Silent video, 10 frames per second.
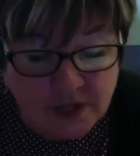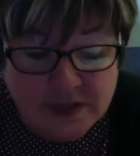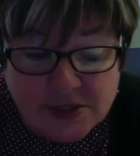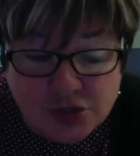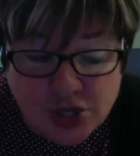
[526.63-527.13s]

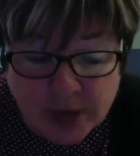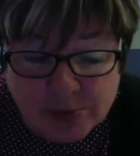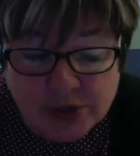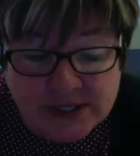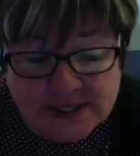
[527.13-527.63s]
This
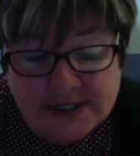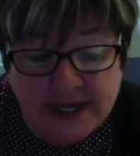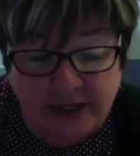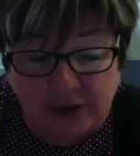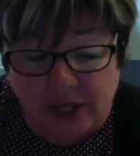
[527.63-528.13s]
chapter is
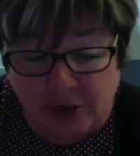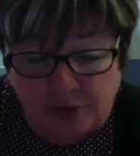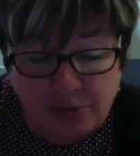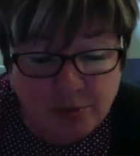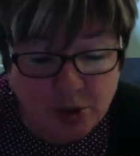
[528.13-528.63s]
entitled Health
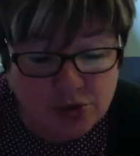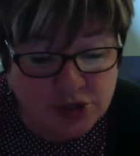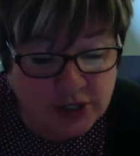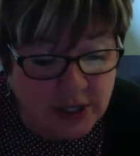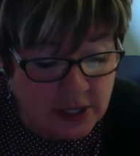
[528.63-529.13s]

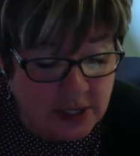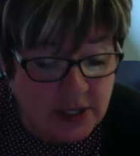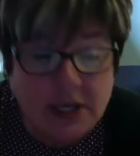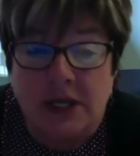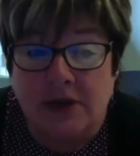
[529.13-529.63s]
Promotion
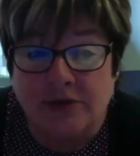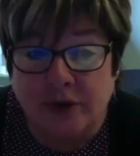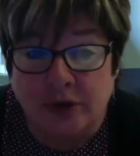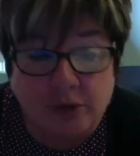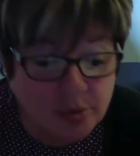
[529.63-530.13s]
in
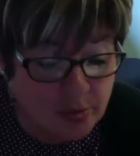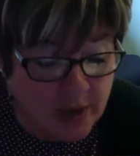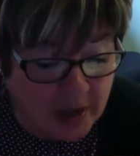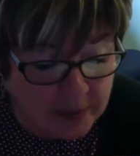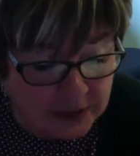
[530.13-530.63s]
Vulnerable
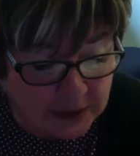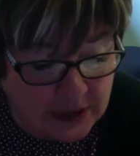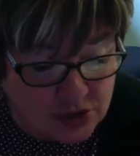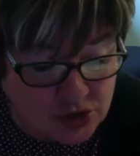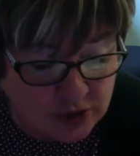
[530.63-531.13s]

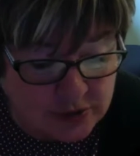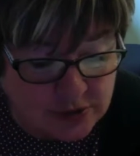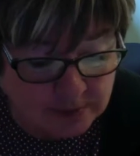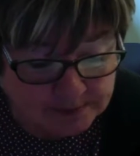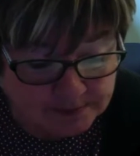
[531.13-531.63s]
Populations.